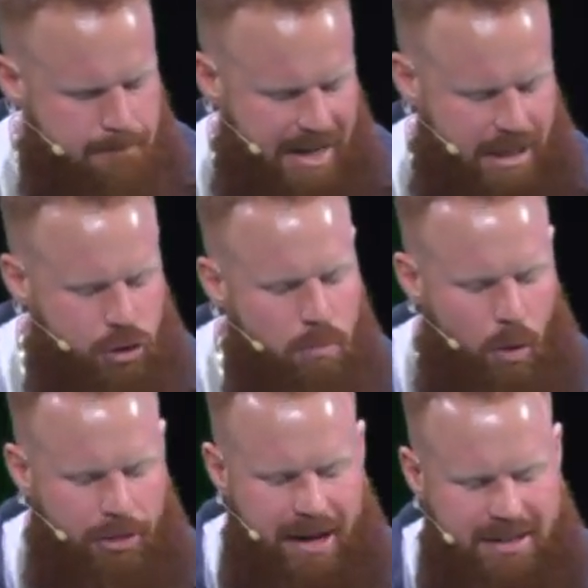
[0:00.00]
Got two more
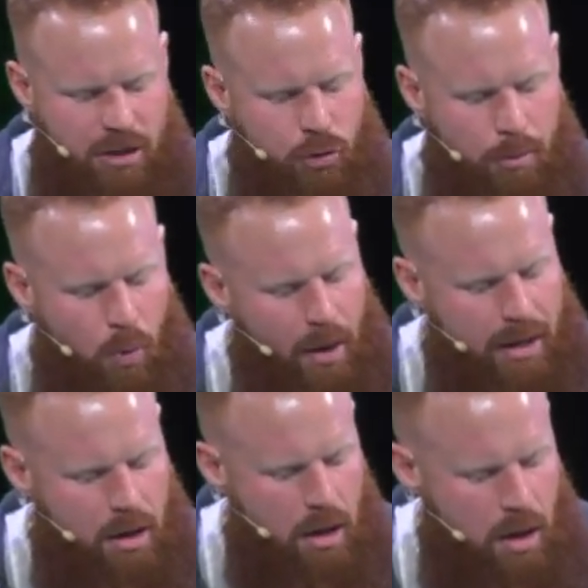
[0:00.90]
things, I'll do them quick.
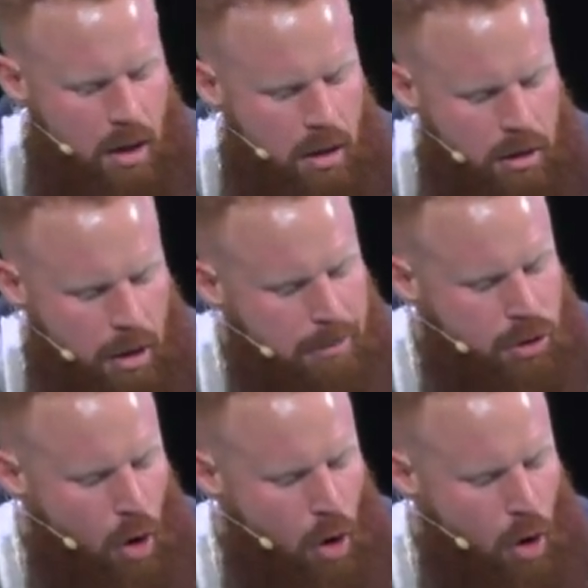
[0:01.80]
Number two,